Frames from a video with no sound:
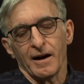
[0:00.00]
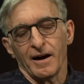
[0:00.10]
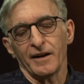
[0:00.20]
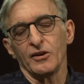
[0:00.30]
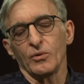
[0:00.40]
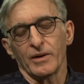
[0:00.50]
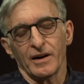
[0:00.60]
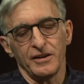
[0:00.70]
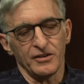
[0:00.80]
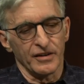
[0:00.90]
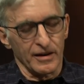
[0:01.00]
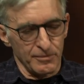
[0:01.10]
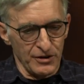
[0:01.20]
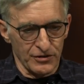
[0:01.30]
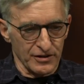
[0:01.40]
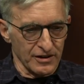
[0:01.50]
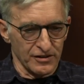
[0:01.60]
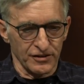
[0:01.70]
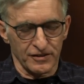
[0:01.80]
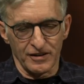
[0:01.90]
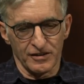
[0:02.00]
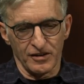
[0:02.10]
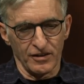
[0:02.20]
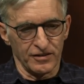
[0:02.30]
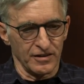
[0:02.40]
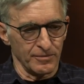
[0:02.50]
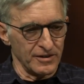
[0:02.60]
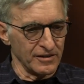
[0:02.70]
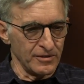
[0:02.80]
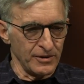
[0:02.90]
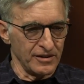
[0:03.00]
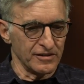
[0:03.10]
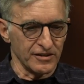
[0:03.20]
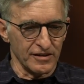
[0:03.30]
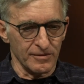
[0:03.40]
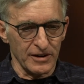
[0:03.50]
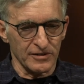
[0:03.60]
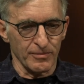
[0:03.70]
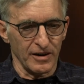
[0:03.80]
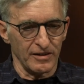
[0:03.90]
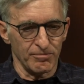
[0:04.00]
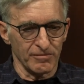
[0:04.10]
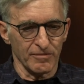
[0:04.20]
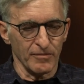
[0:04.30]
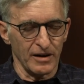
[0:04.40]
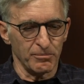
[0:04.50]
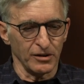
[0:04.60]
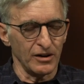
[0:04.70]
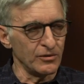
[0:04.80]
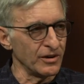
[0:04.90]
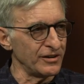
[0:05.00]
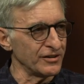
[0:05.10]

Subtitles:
I know when I hear that music, it does something to me. It makes my blood run